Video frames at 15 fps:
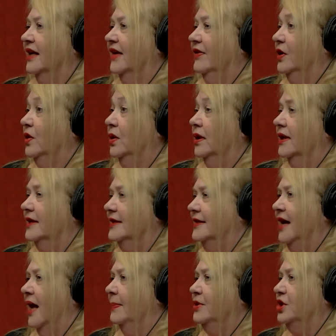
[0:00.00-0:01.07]
I have a whole
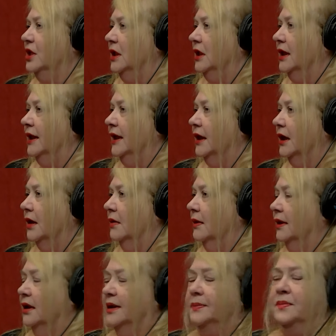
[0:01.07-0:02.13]
adoption clinic
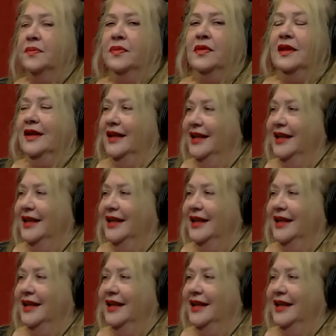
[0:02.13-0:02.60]
going on. Oh, do you now?